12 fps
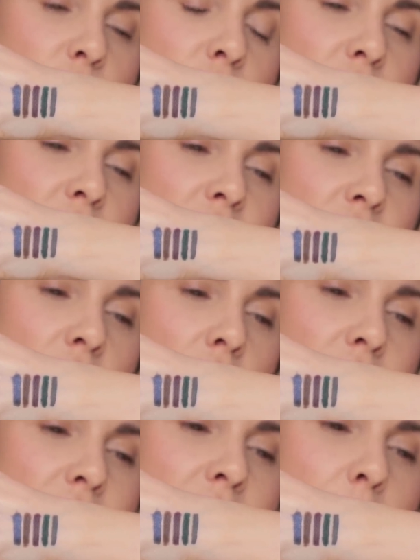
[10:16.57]
We're not
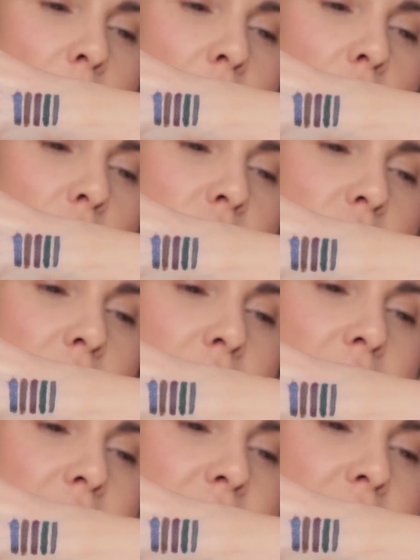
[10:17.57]
talking about
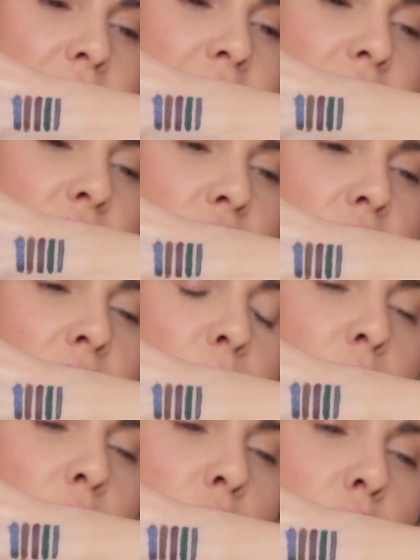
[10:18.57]
an electric
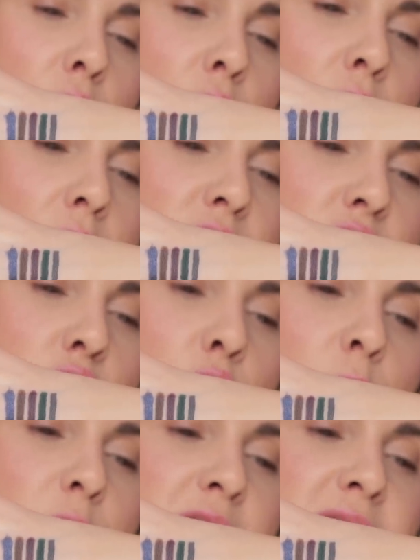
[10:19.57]
blue, a
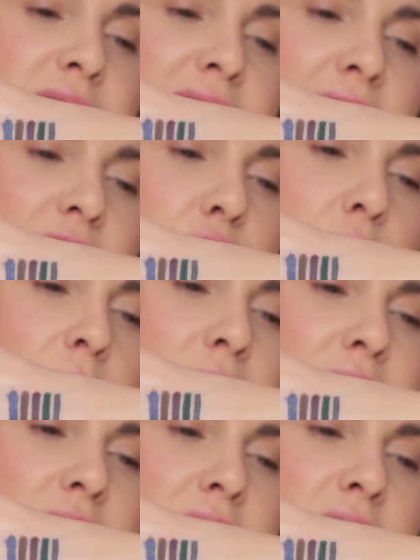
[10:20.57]
super
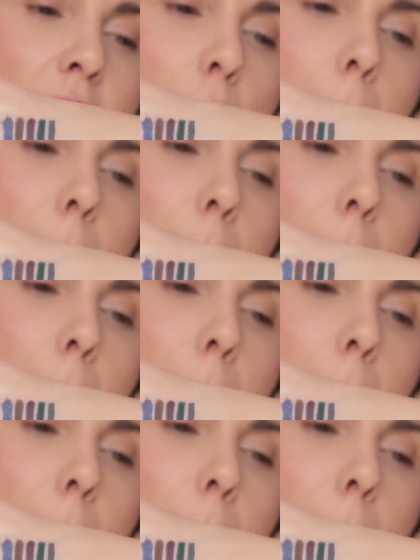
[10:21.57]
saturated